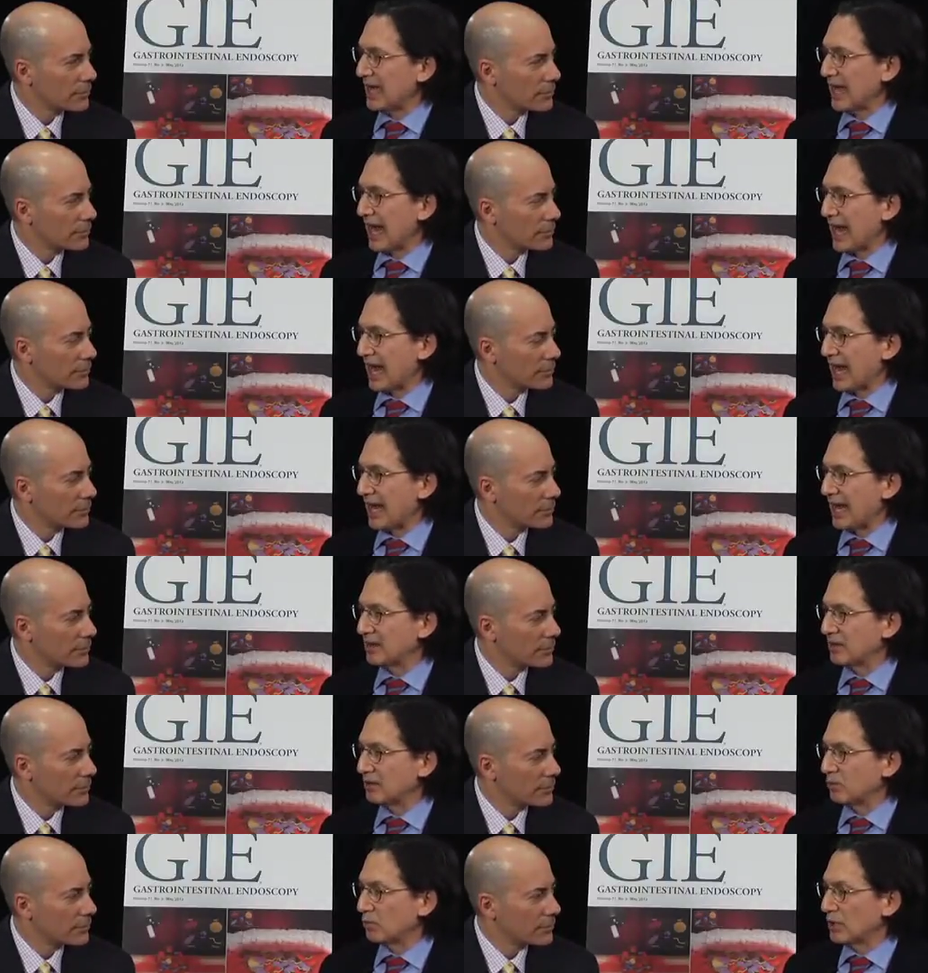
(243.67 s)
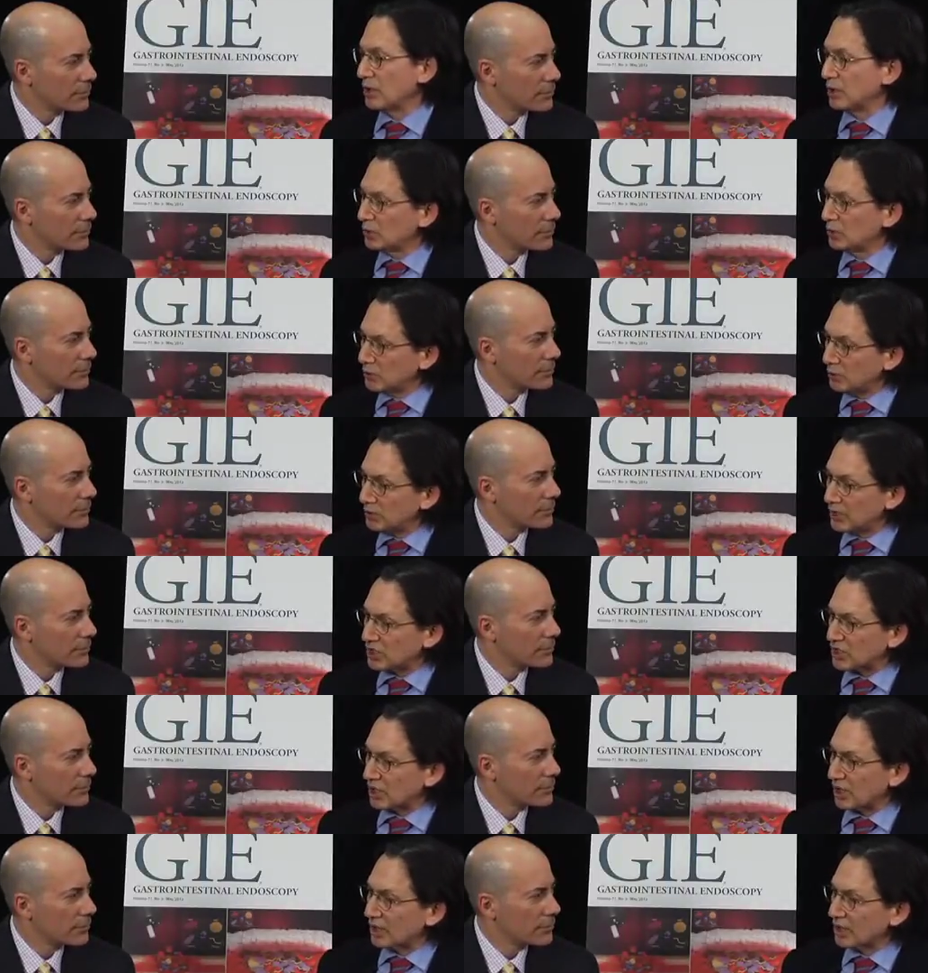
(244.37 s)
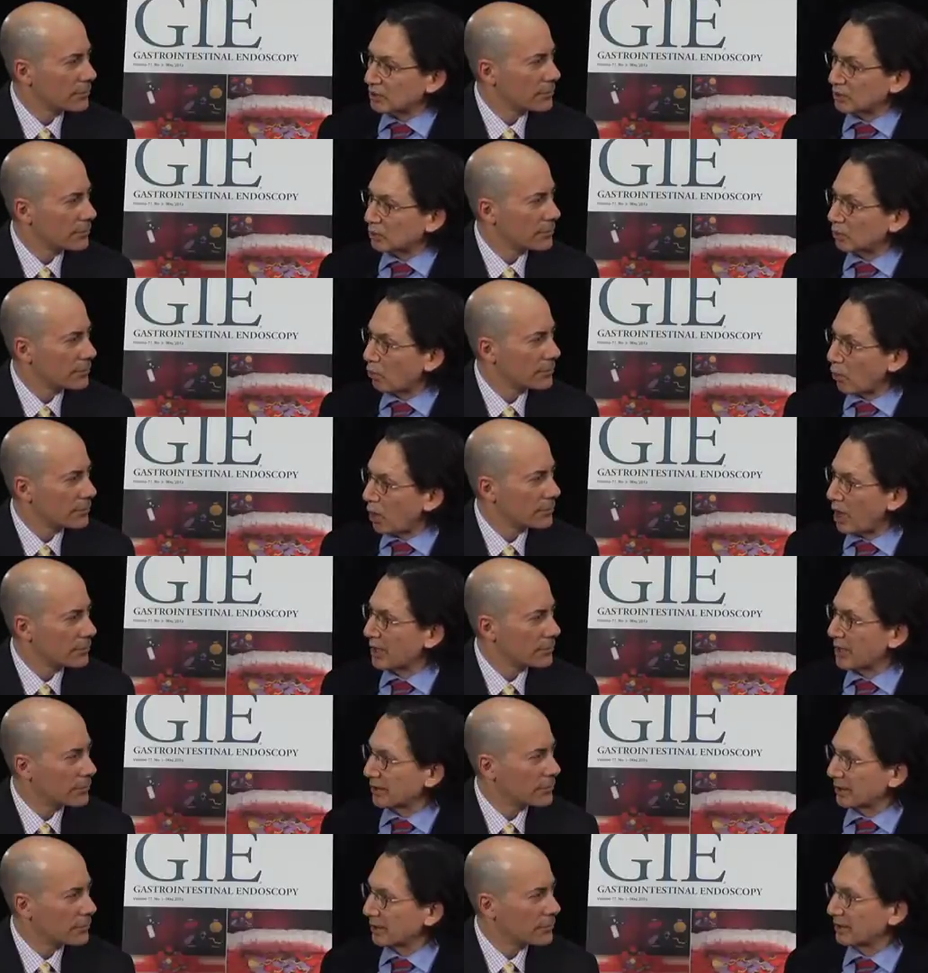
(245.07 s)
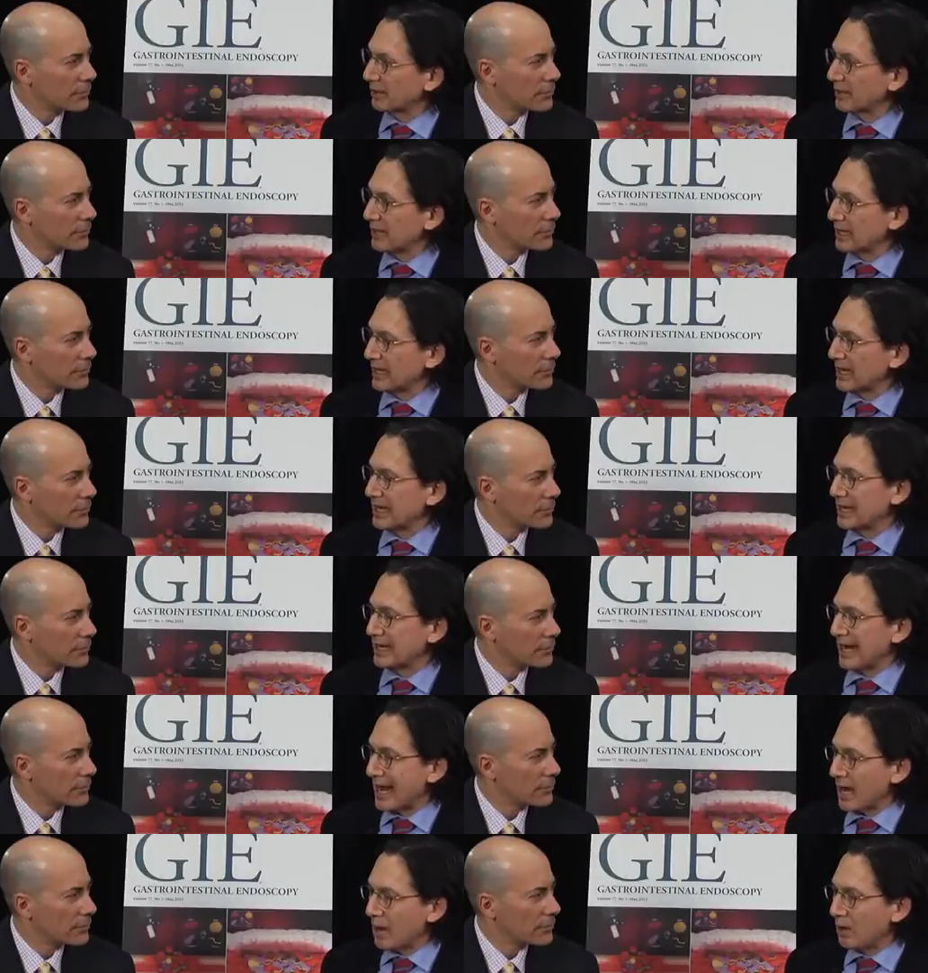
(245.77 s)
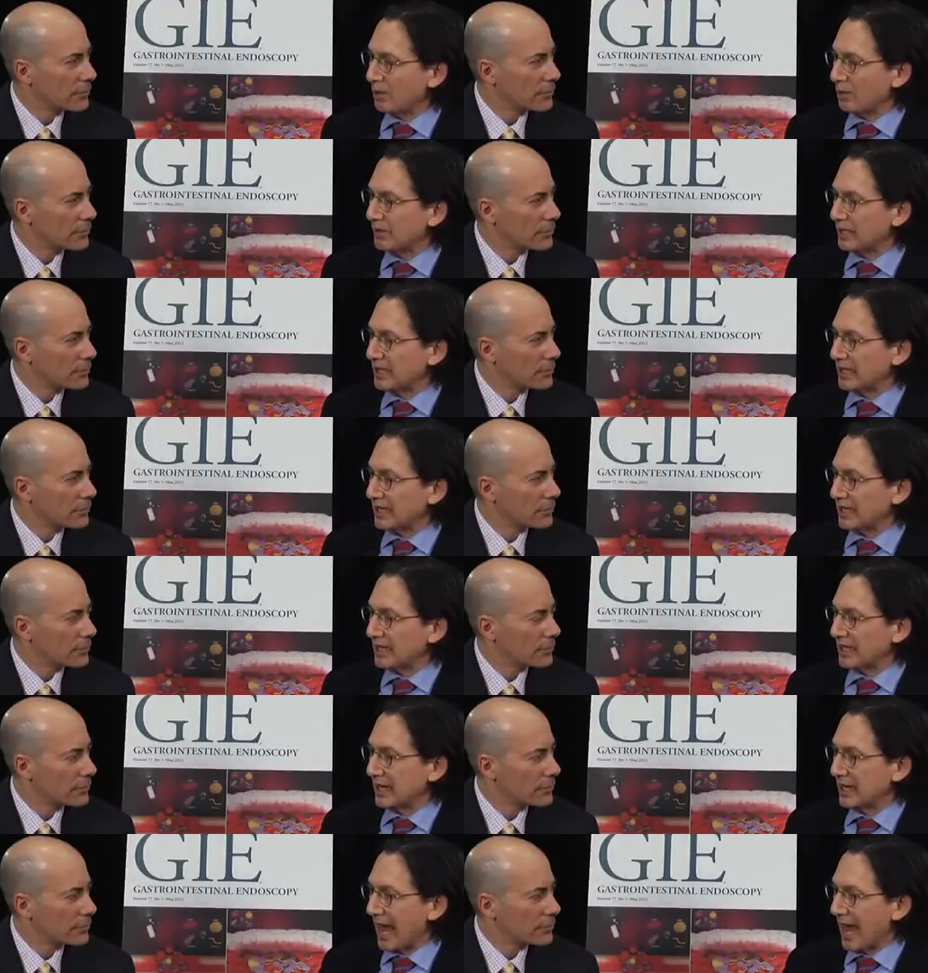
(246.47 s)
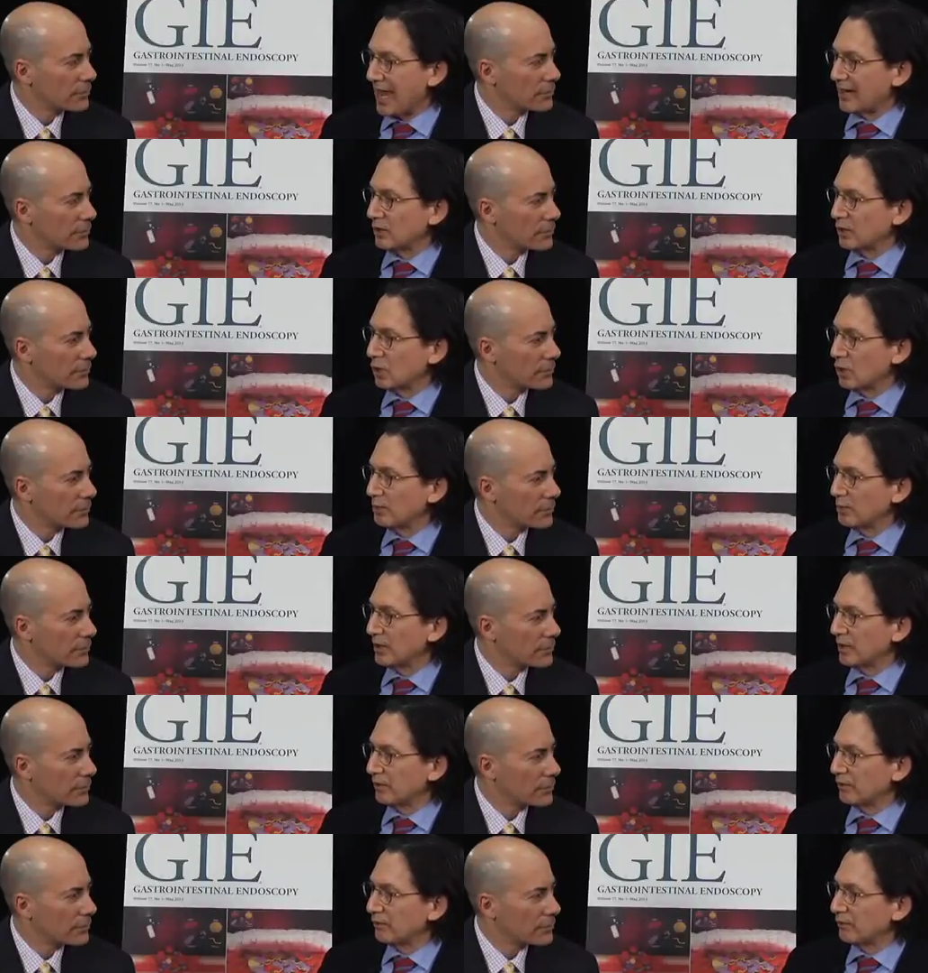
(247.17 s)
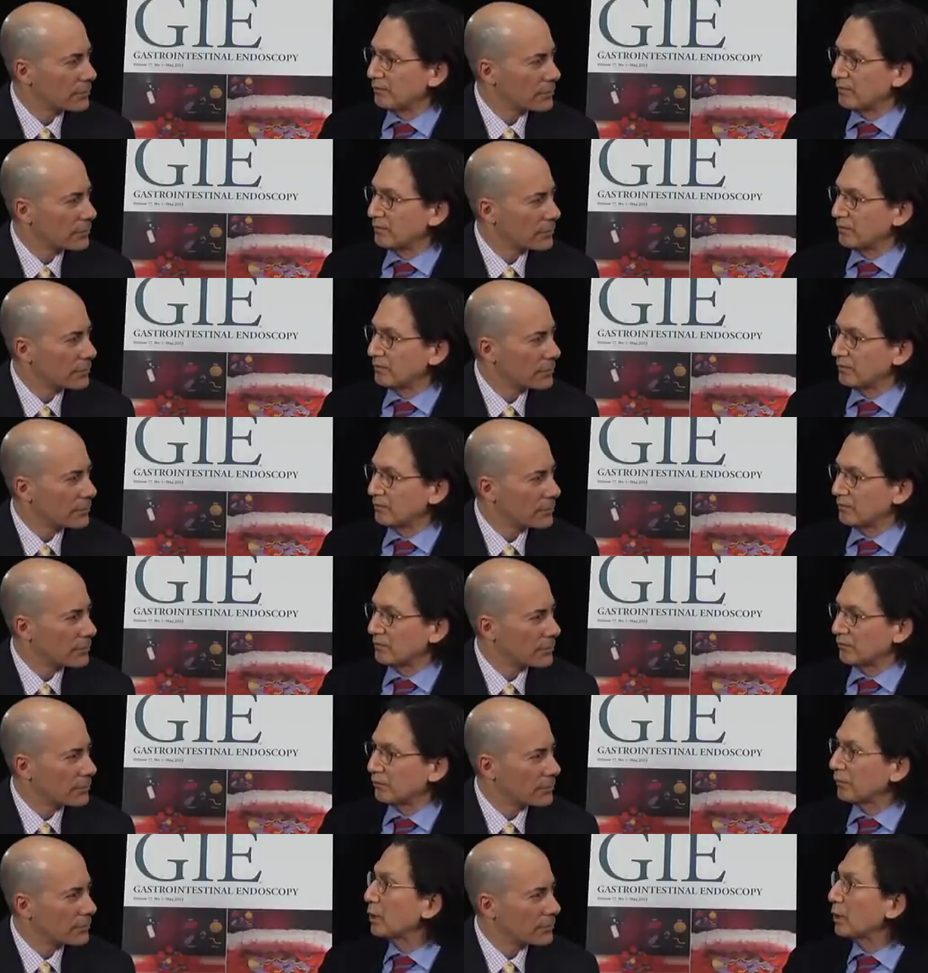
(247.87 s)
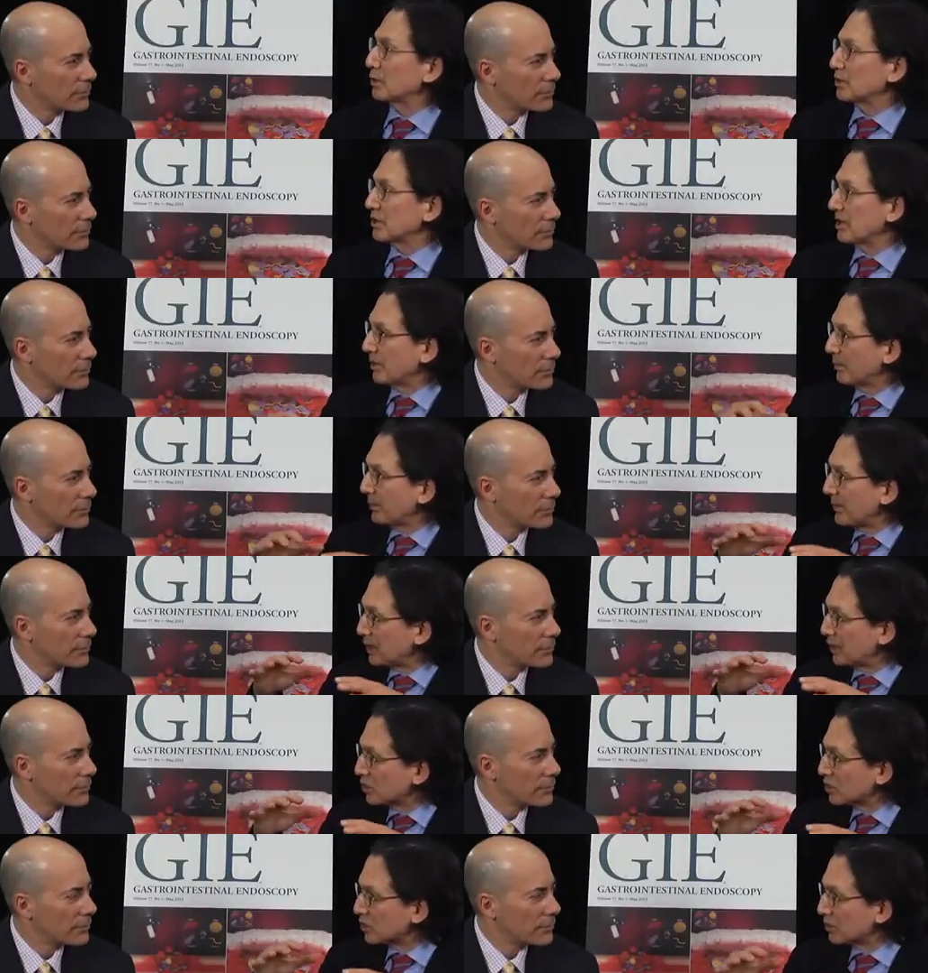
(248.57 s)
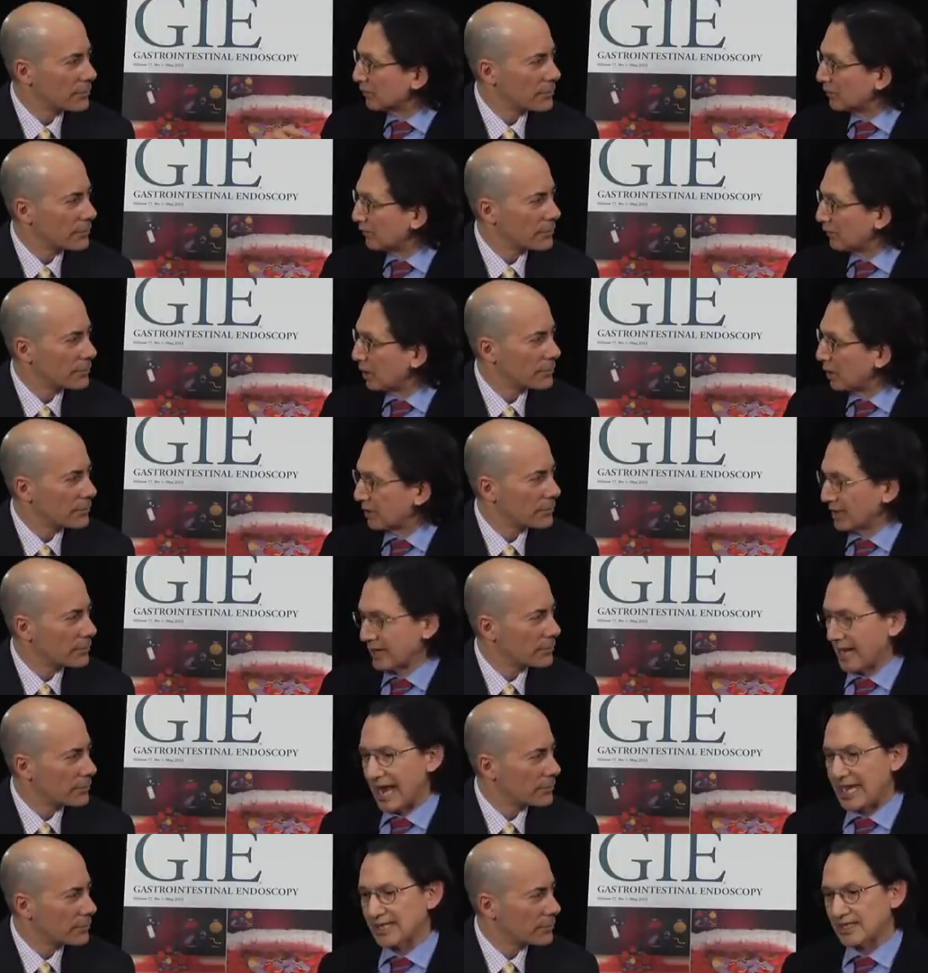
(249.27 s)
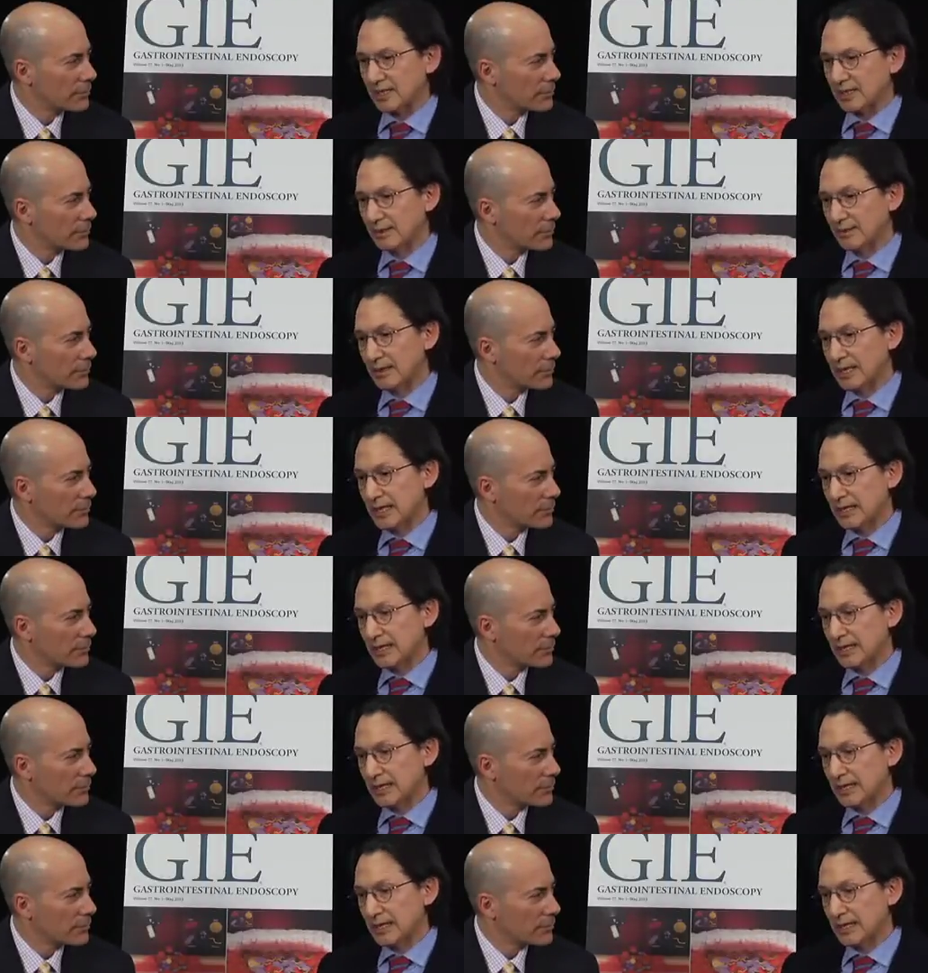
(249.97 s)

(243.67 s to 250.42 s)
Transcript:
Speaker 1: And when you do this underwater, now the adenoma floats. It appears to float. It has a